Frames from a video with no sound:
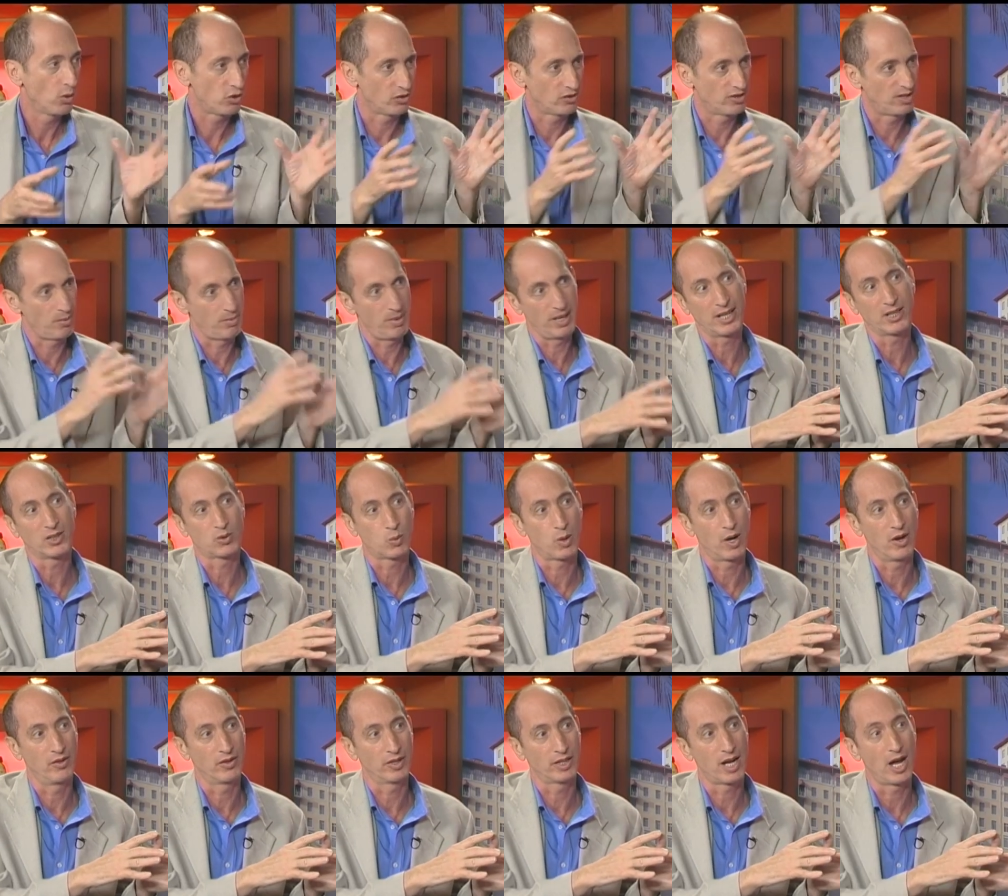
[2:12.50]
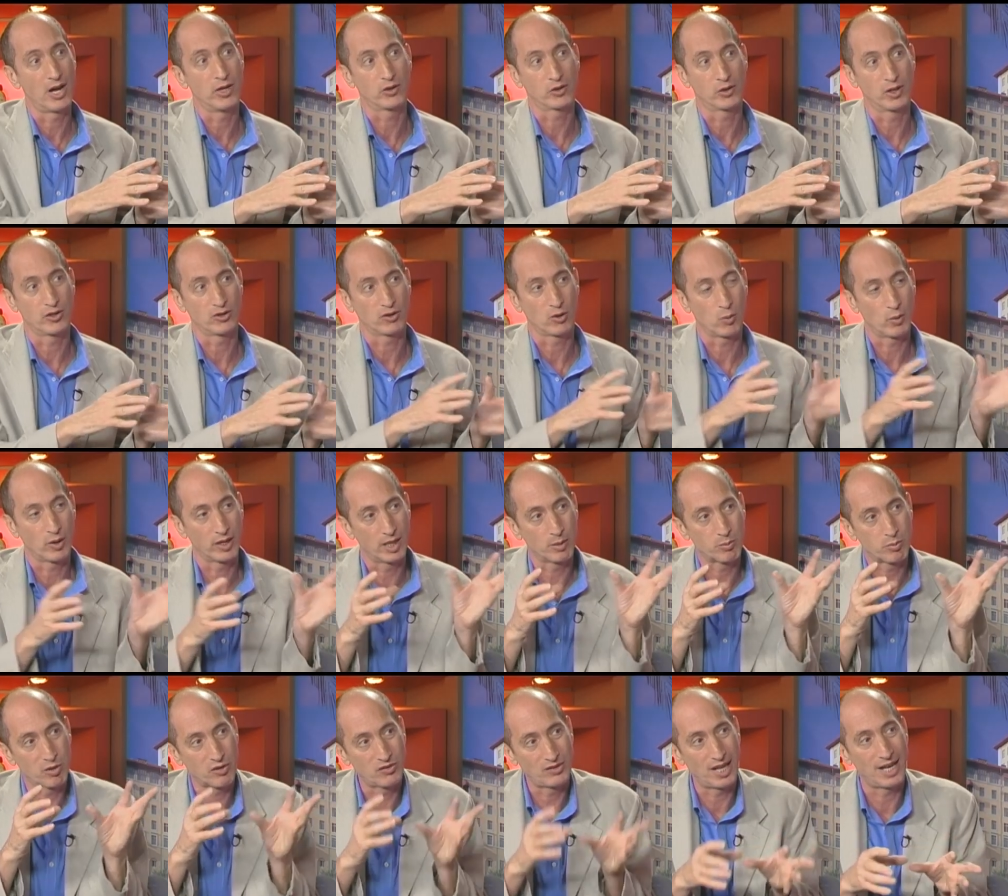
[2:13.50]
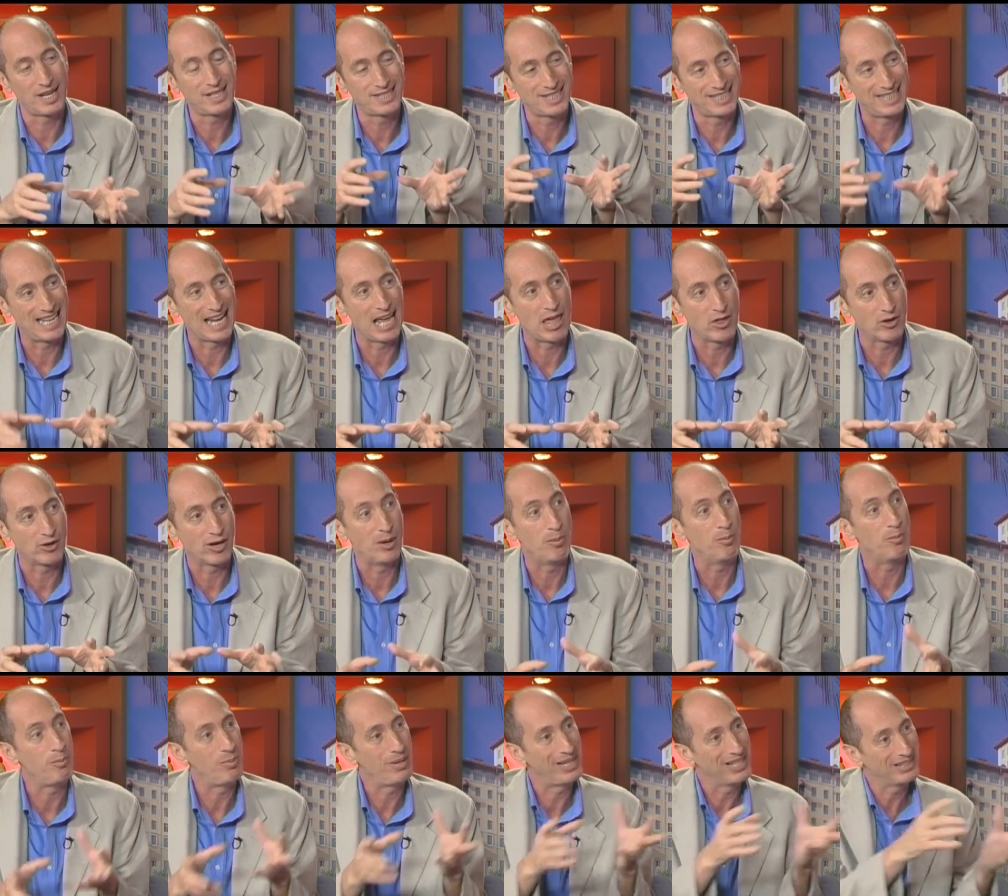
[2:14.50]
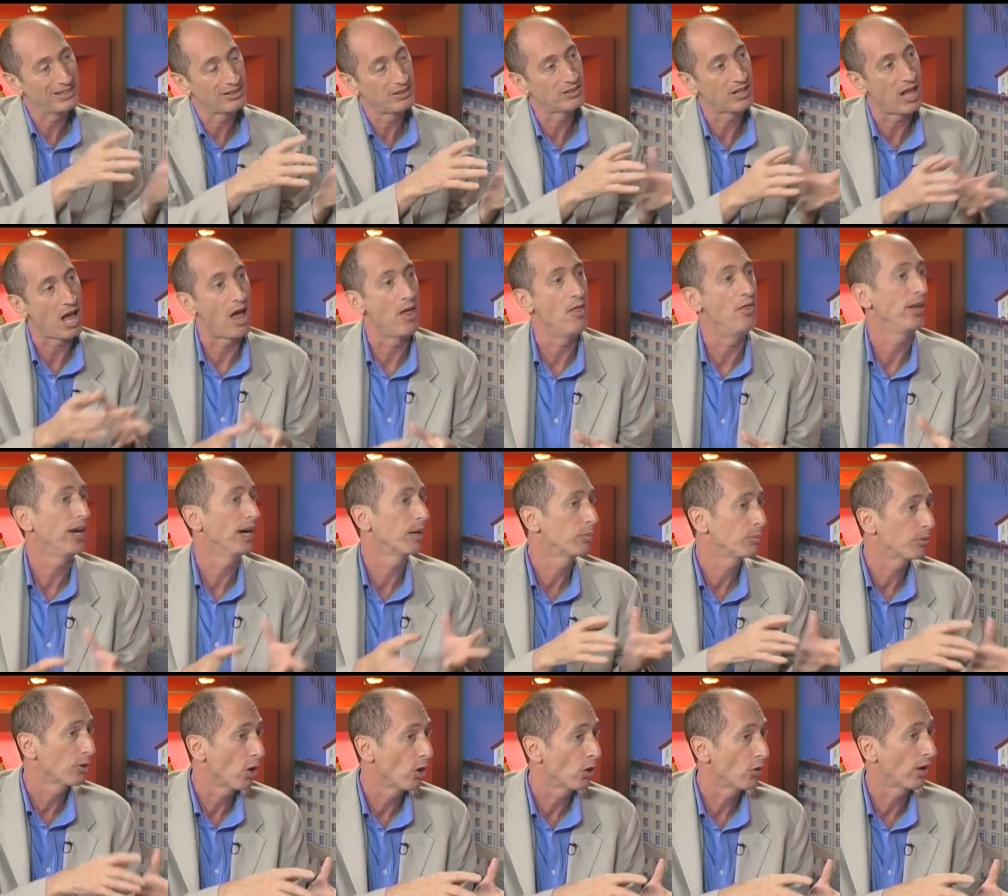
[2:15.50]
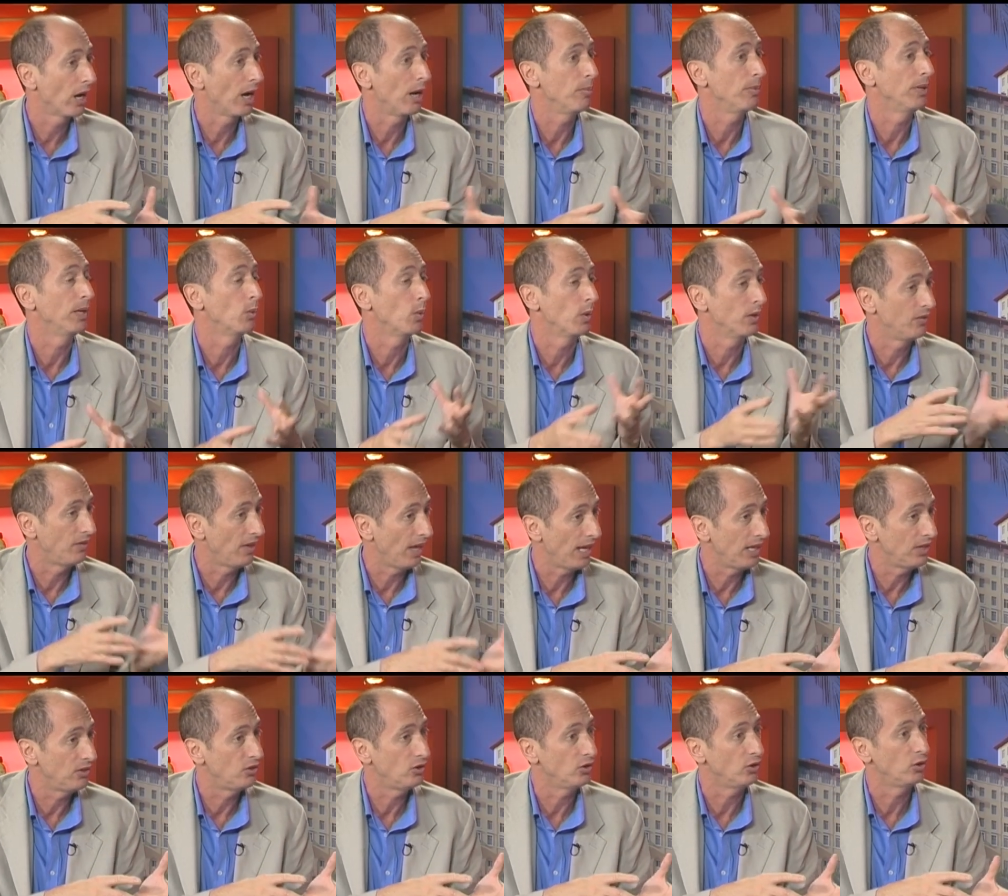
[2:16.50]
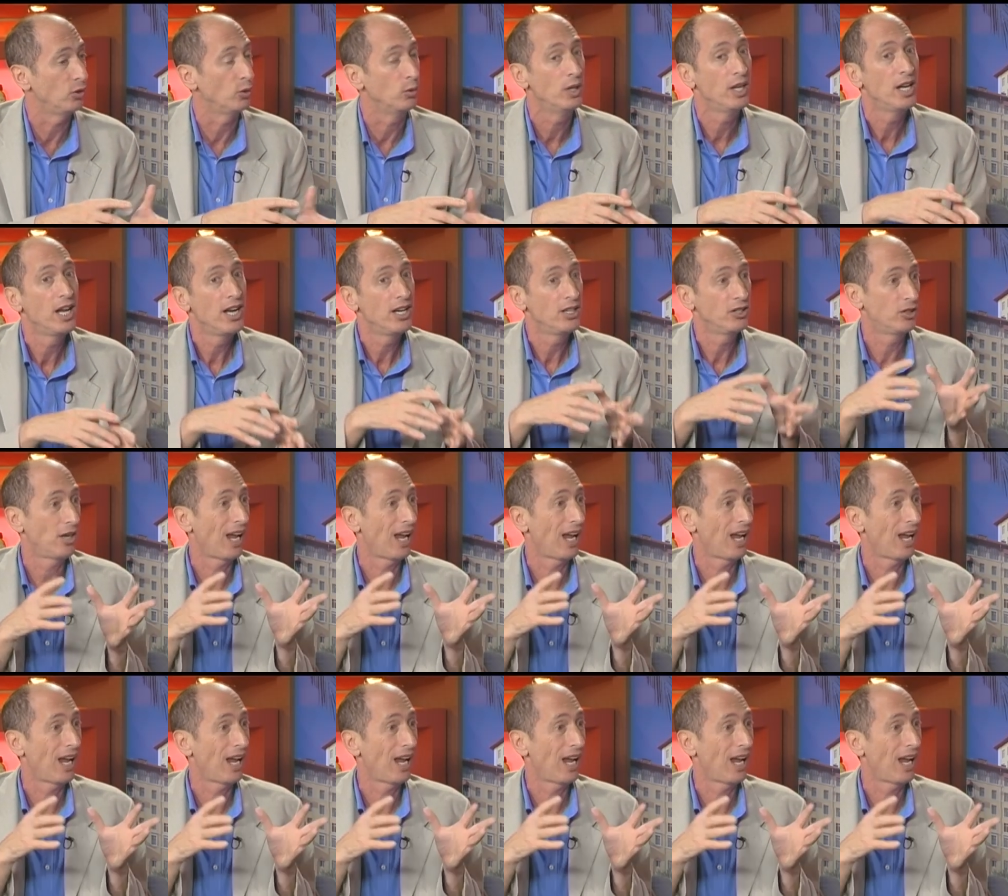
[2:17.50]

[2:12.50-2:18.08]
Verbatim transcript: is the biggest one in the country. So we're going to present it together and build on their programming, what they do, to